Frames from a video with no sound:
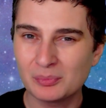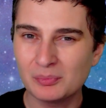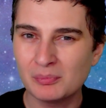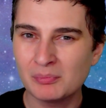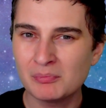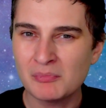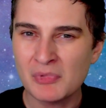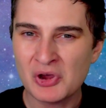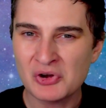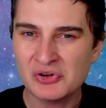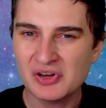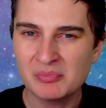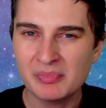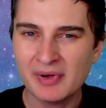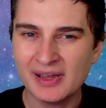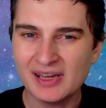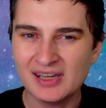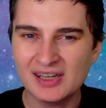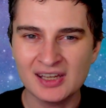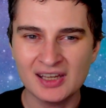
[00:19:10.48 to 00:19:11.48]
mountain
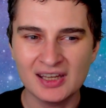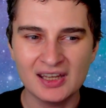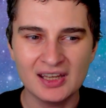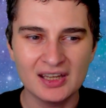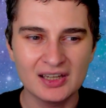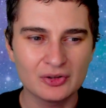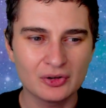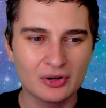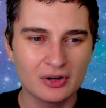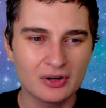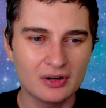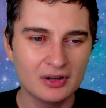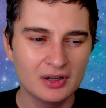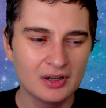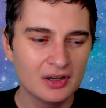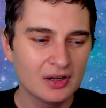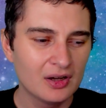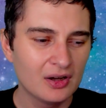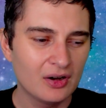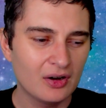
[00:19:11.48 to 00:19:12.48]
biking or
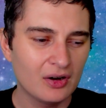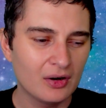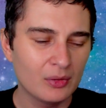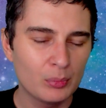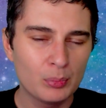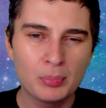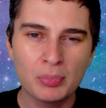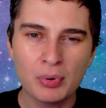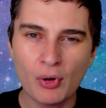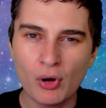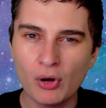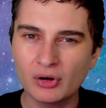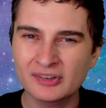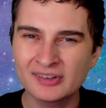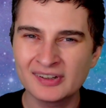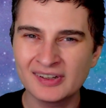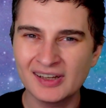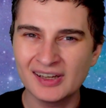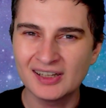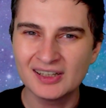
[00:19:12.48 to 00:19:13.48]

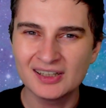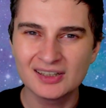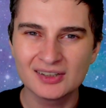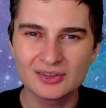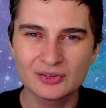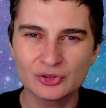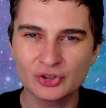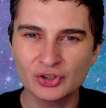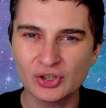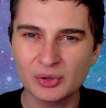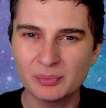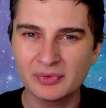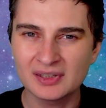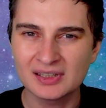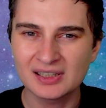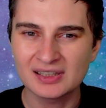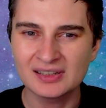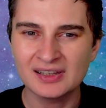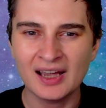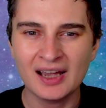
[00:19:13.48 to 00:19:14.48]
boxing or something
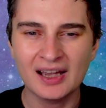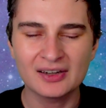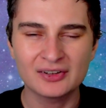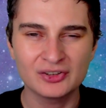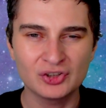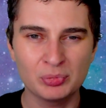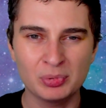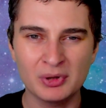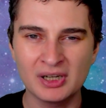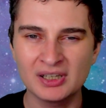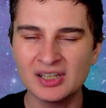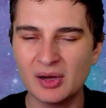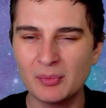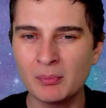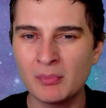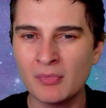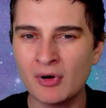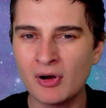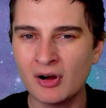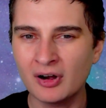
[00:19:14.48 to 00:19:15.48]
like that, because you're bringing that
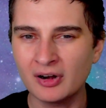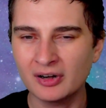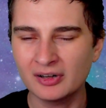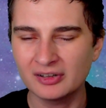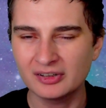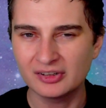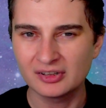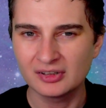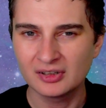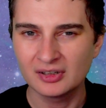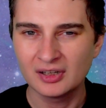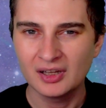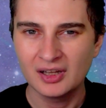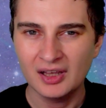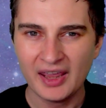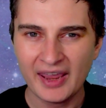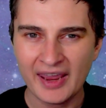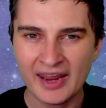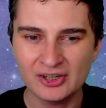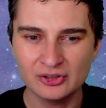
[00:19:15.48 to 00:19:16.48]
Mars
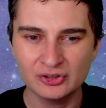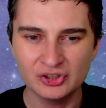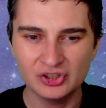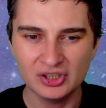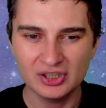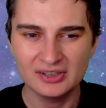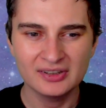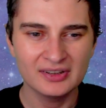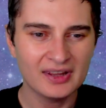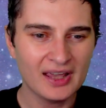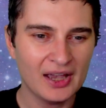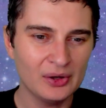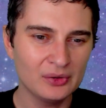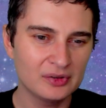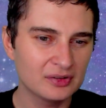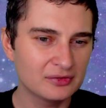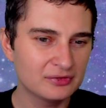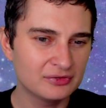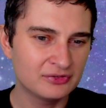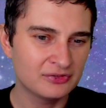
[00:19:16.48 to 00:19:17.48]
energy to the house
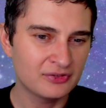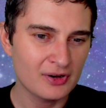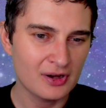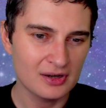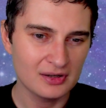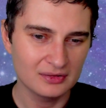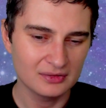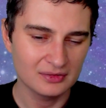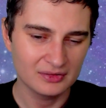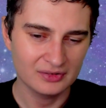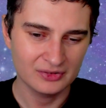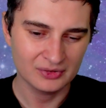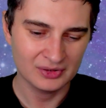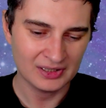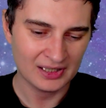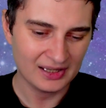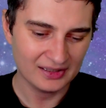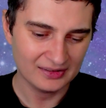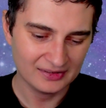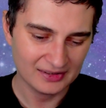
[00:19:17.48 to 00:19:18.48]
of fun. So
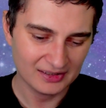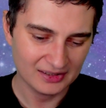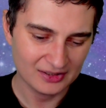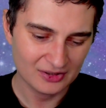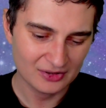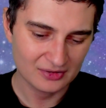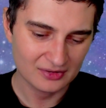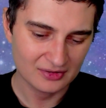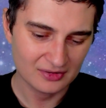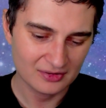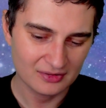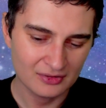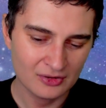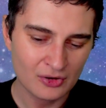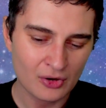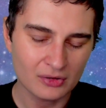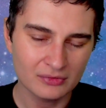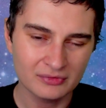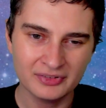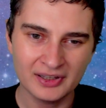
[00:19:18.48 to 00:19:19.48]
that is like
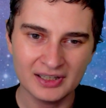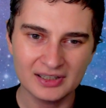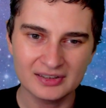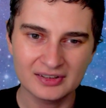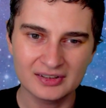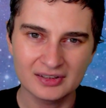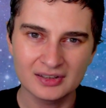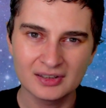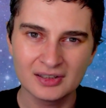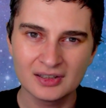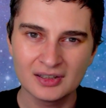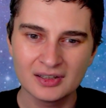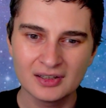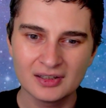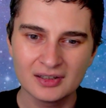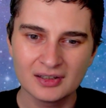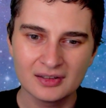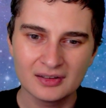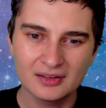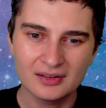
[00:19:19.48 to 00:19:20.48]
conflict,
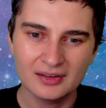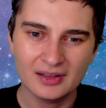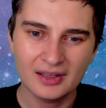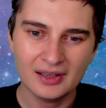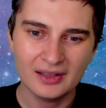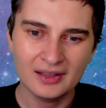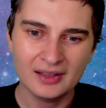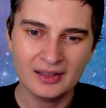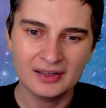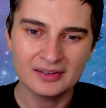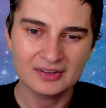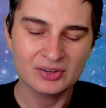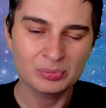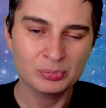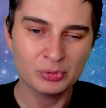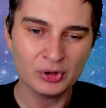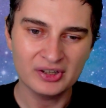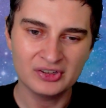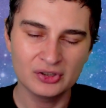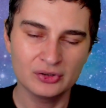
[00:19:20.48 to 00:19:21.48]
and
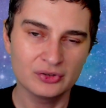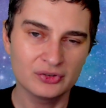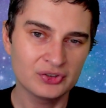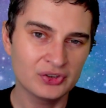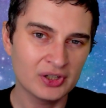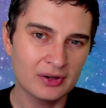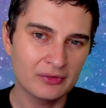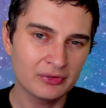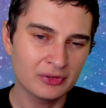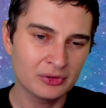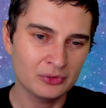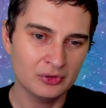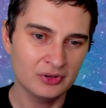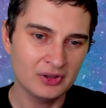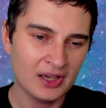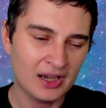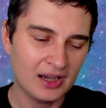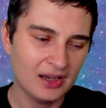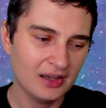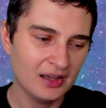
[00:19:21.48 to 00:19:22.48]
expressing yourself through
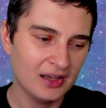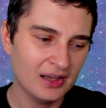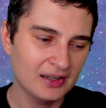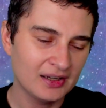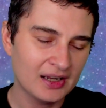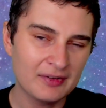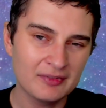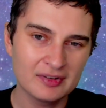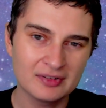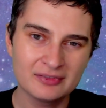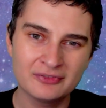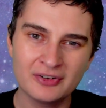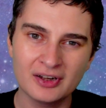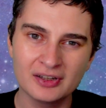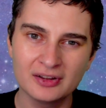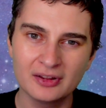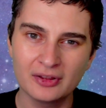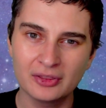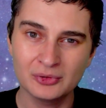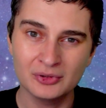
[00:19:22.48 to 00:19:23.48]
that and having
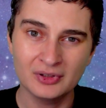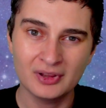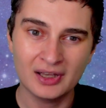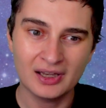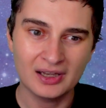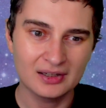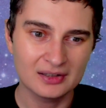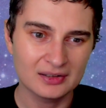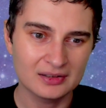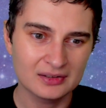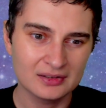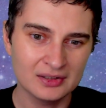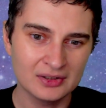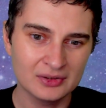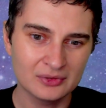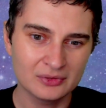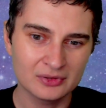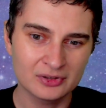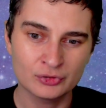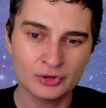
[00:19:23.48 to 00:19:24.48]
fun through that, you
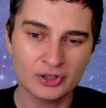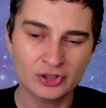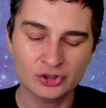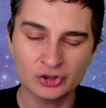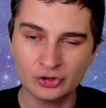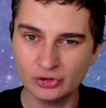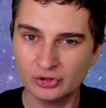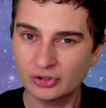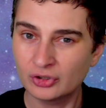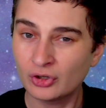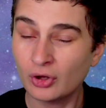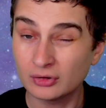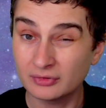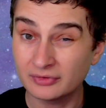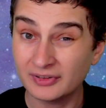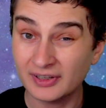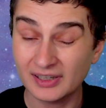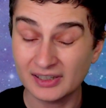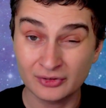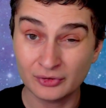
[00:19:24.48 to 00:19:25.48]
know, structured
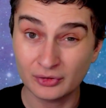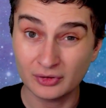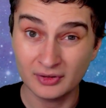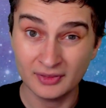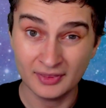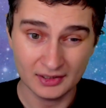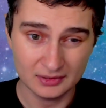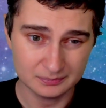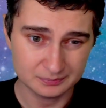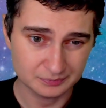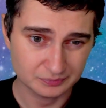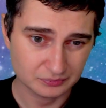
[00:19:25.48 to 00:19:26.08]
conflict sort of thing,